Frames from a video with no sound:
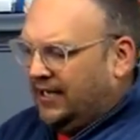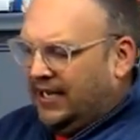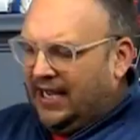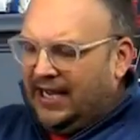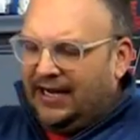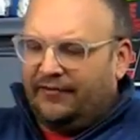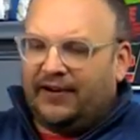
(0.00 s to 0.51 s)

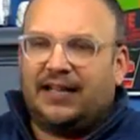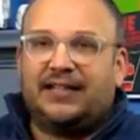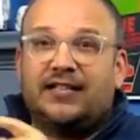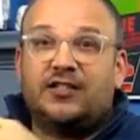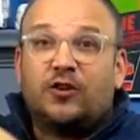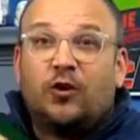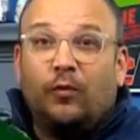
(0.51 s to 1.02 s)
And I've got
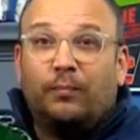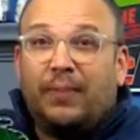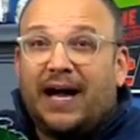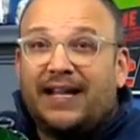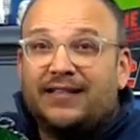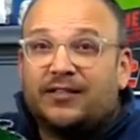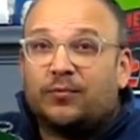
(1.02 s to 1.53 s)
these cool
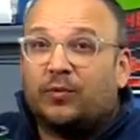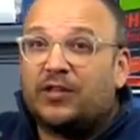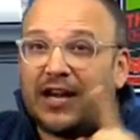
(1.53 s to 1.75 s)
buttons which